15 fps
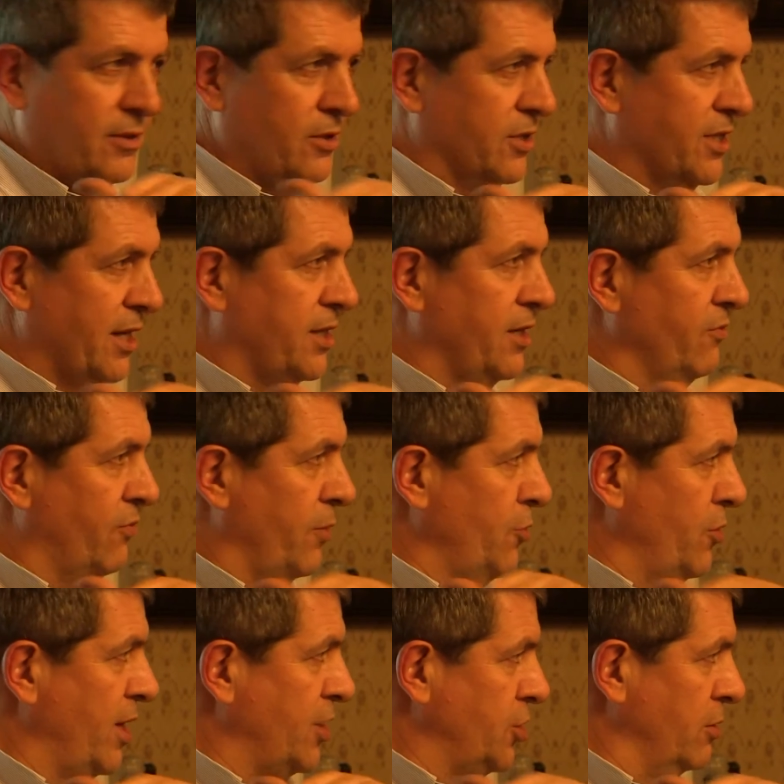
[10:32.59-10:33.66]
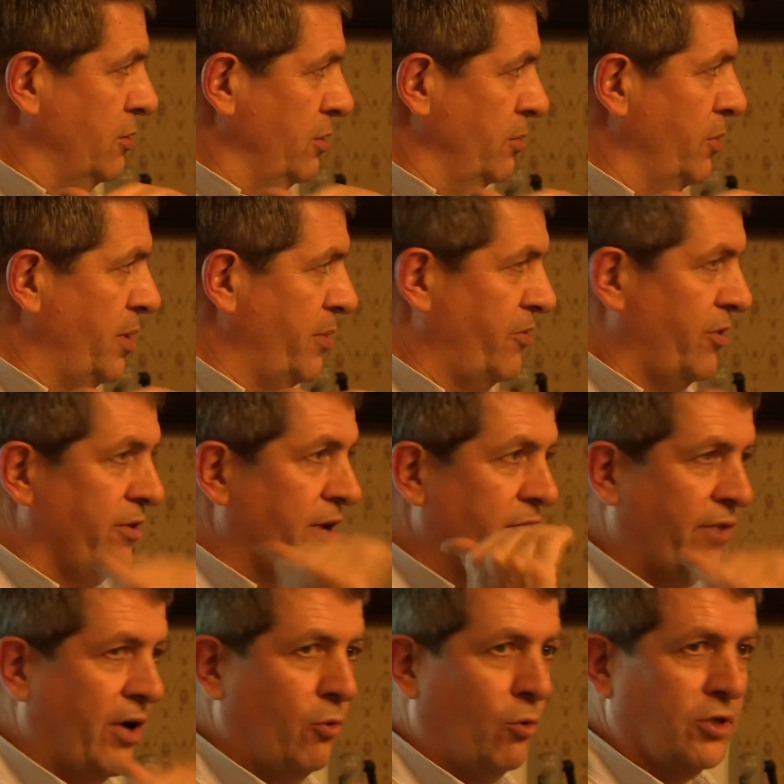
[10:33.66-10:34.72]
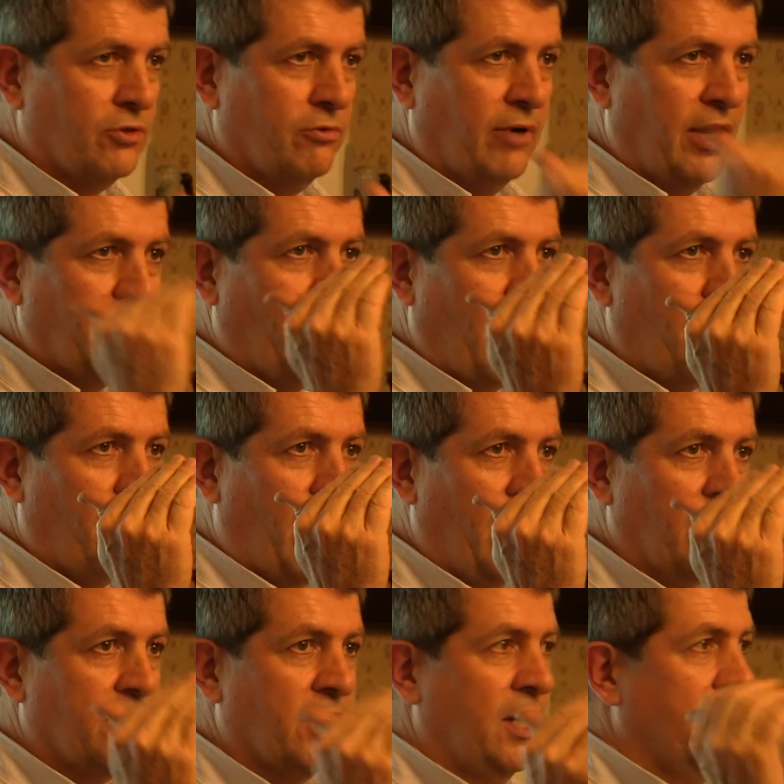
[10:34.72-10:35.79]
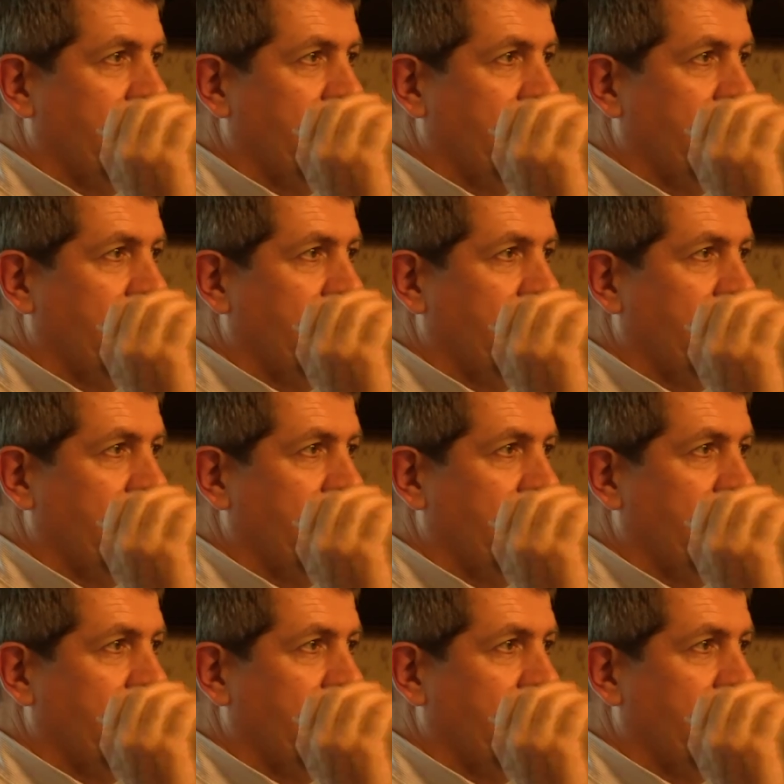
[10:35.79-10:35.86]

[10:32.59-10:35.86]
starting from the Nash equilibrium, if I was to raise my price,